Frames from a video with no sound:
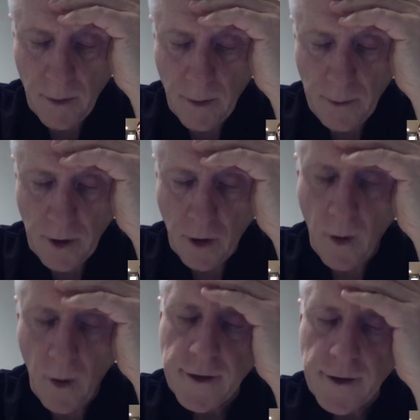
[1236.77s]
you put a
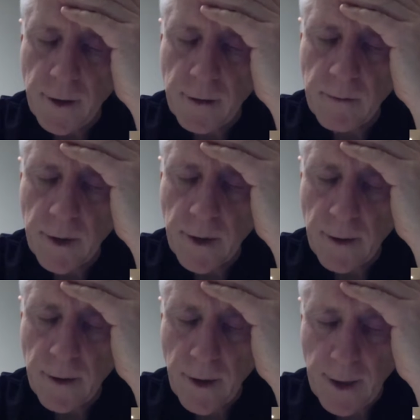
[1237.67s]
question and
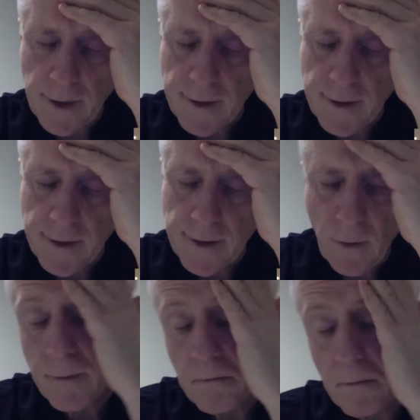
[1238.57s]
it gets dealt with